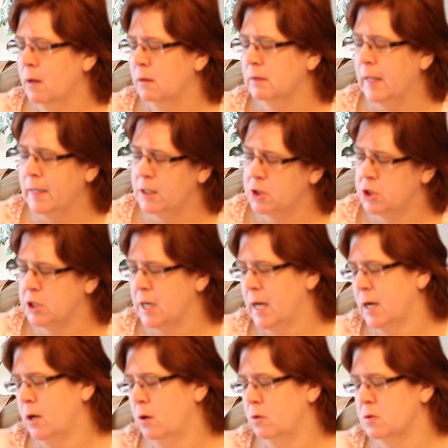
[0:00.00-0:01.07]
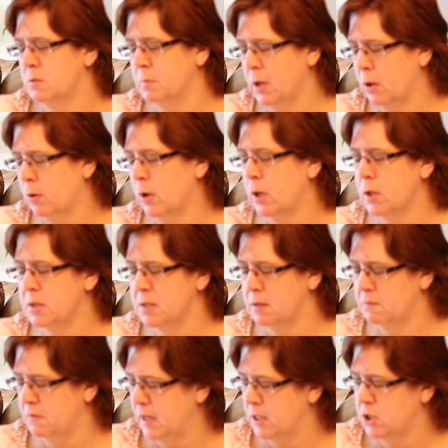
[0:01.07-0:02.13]
light and shadows, mirrors,
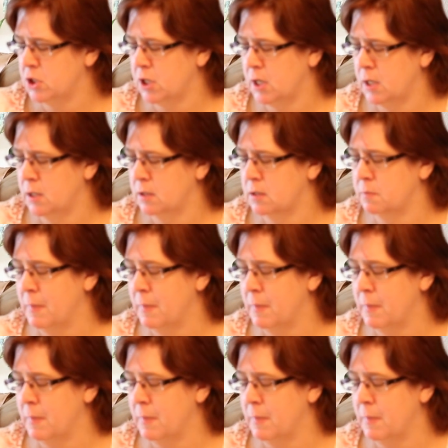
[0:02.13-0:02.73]
inventions,